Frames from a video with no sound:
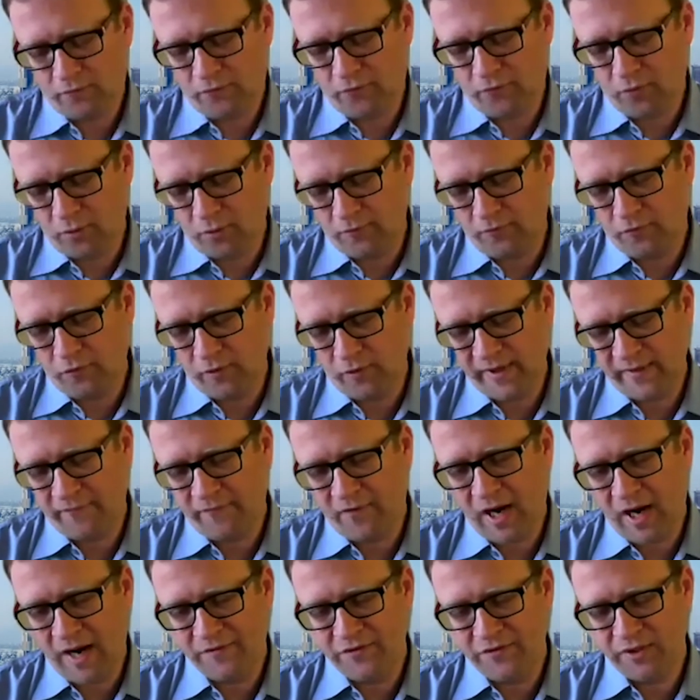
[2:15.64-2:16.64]
for the
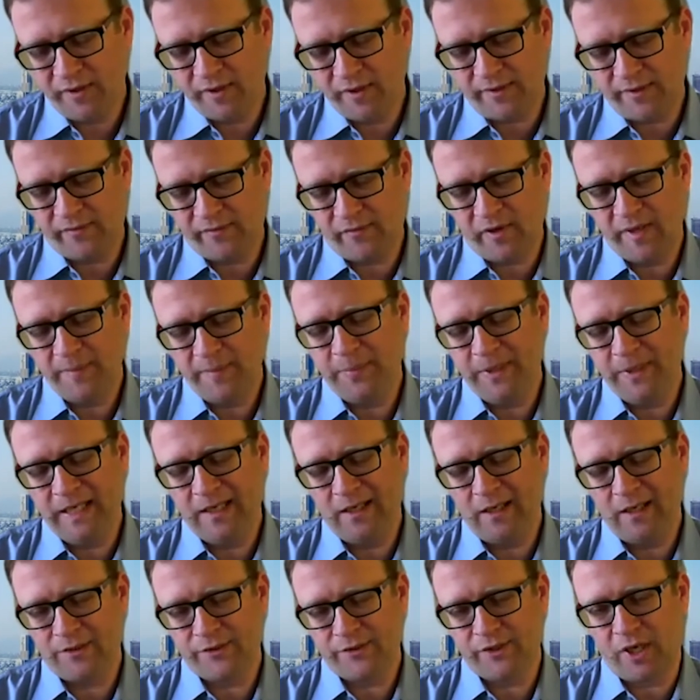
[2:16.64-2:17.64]
5G, the three
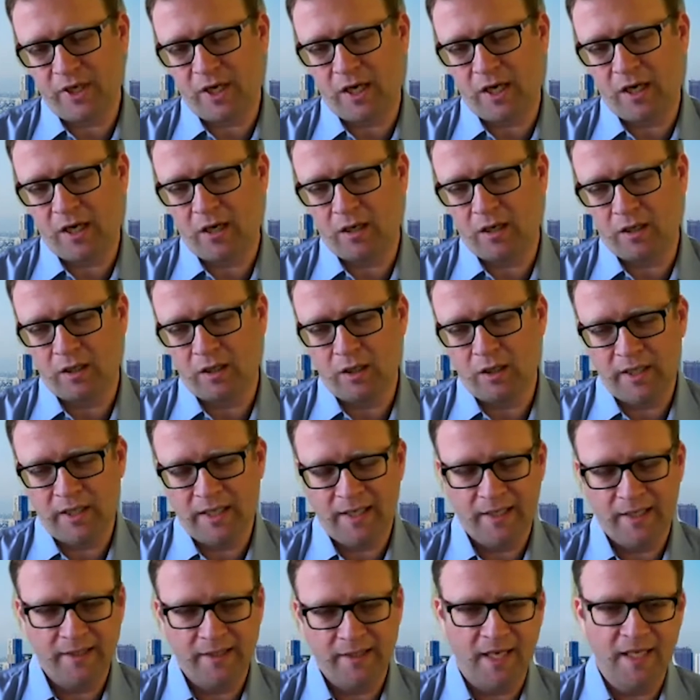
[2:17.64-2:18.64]
pillars are
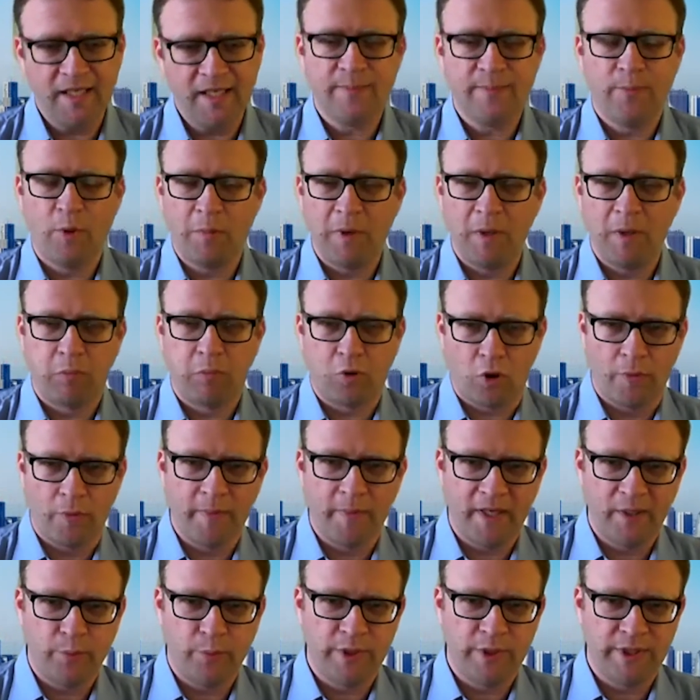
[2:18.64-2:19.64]
enhanced mobile
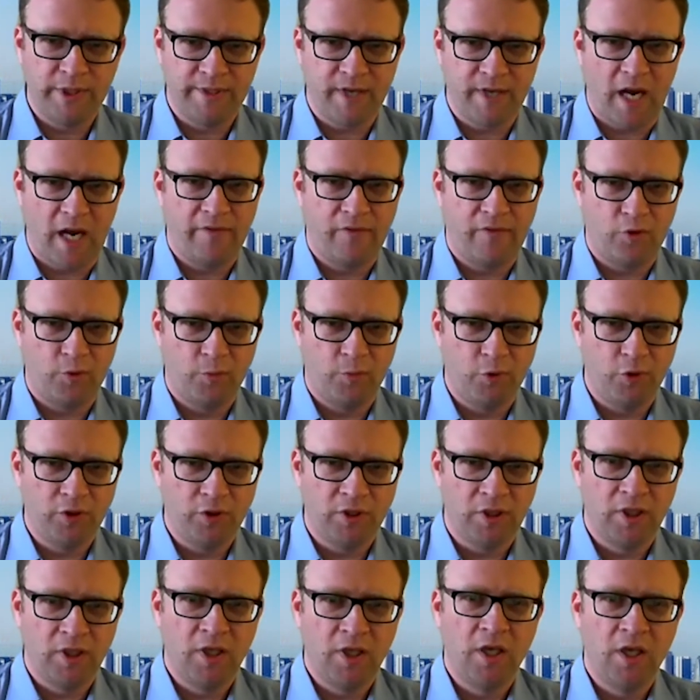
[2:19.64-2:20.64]
broadband, which is high throughput,
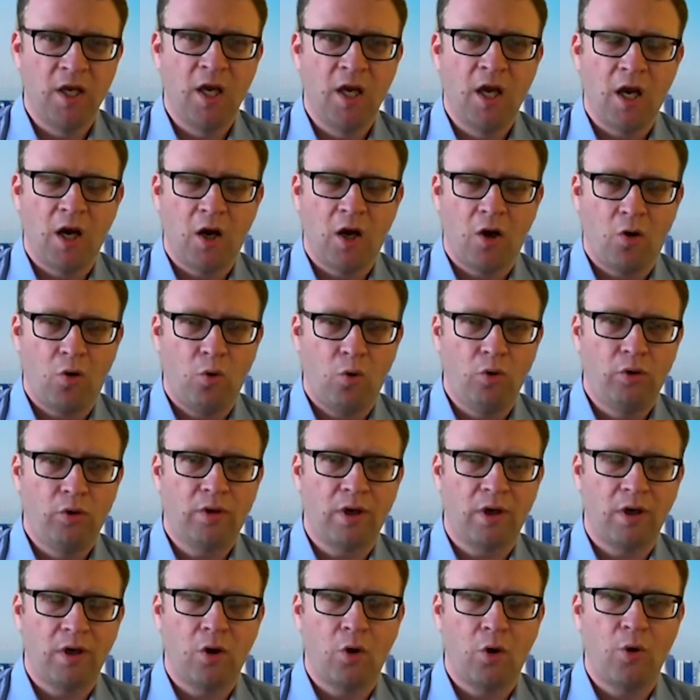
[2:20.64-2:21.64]

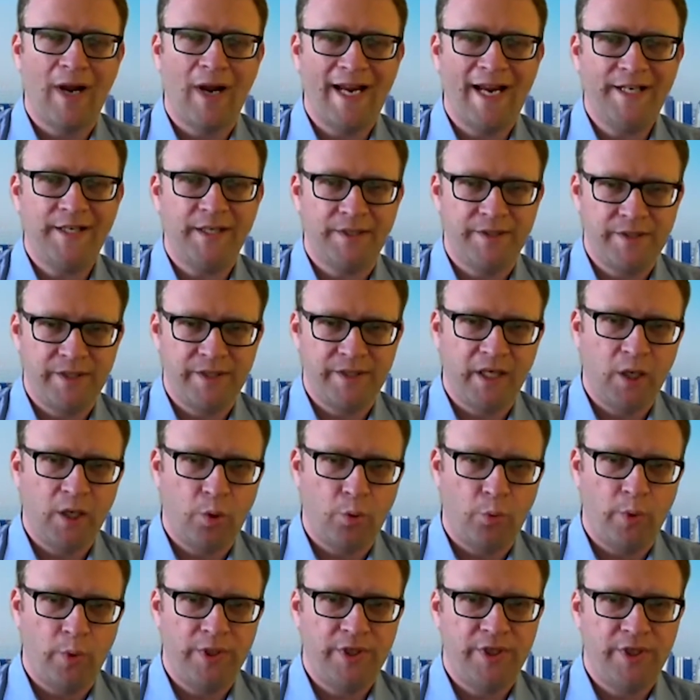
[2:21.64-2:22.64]
ultra low latency,
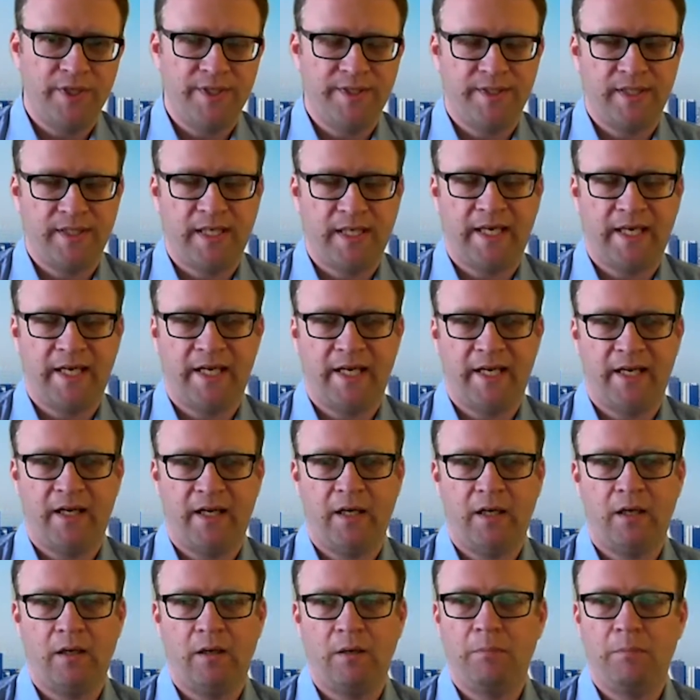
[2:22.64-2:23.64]
which is
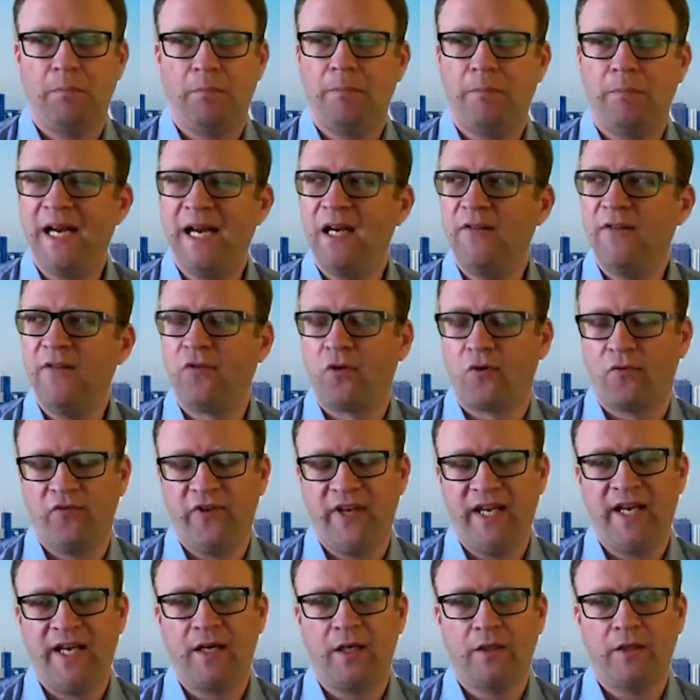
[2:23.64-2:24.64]
mainly for
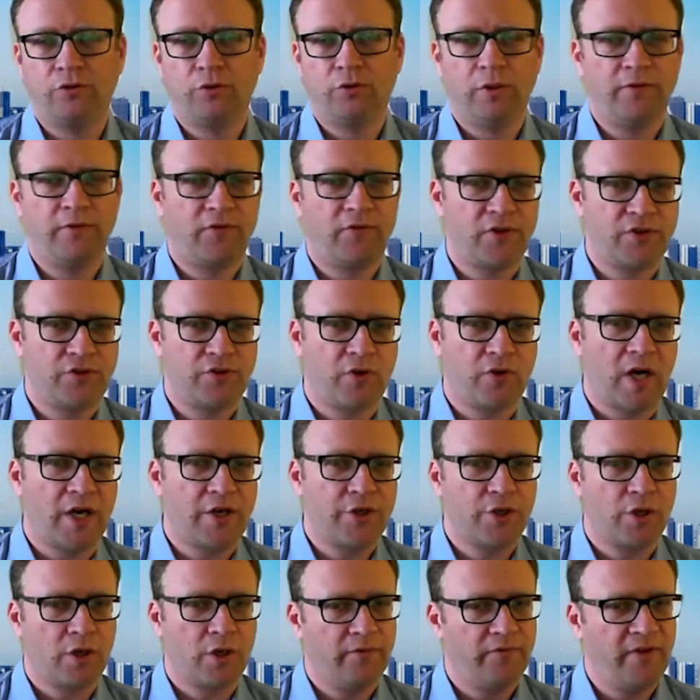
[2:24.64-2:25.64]
vehicle to
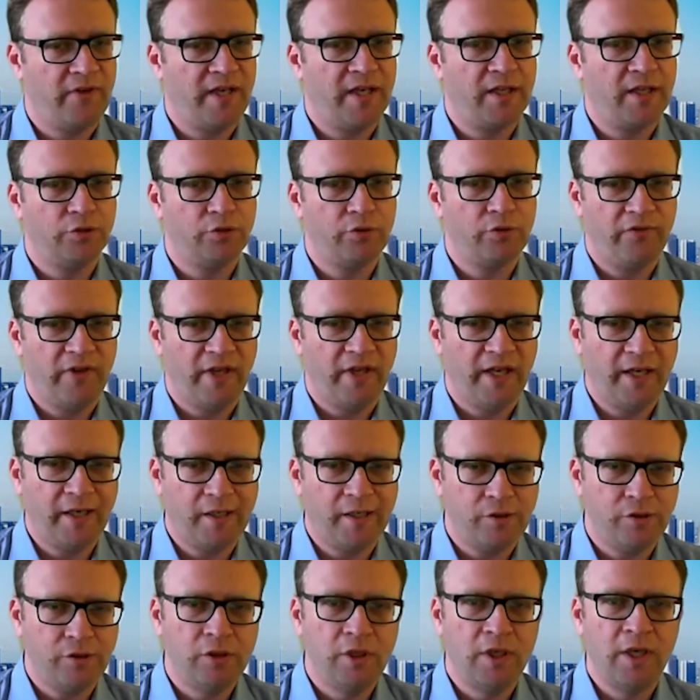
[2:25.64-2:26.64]
infrastructure and vehicle to
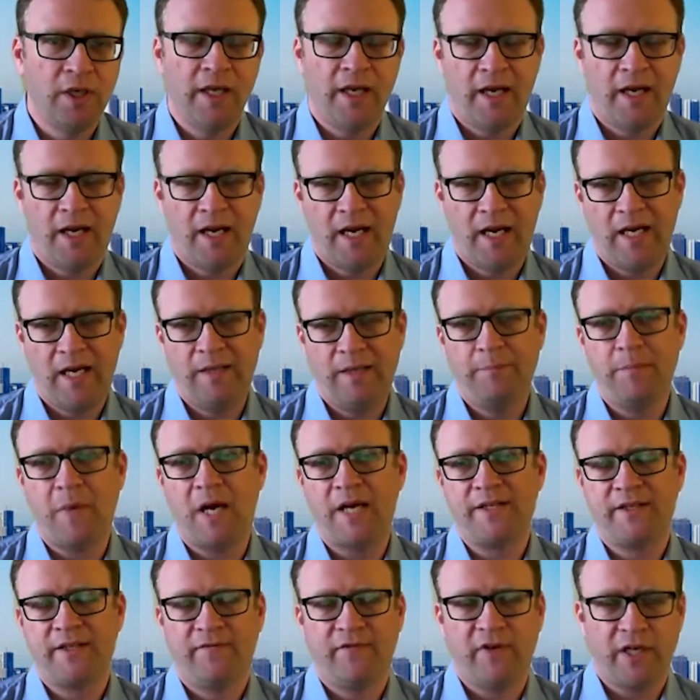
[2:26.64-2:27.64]
vehicle, and
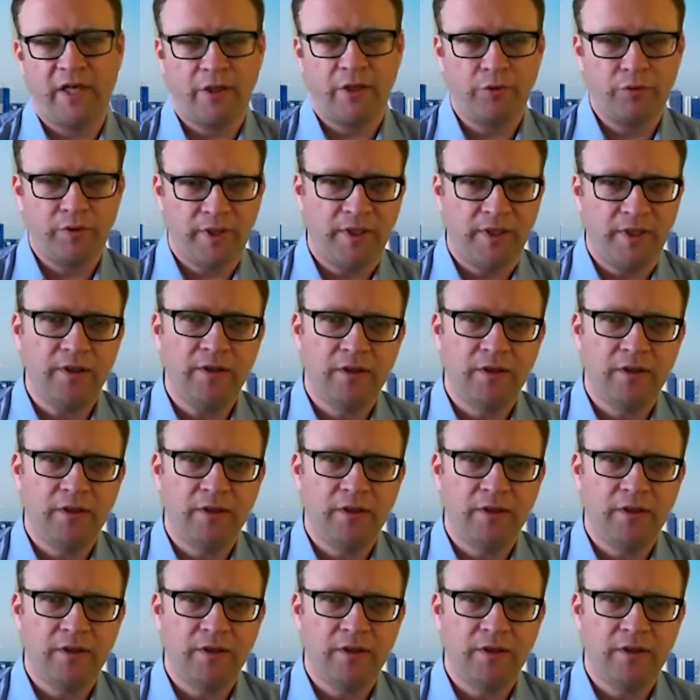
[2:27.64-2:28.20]
massive IoT.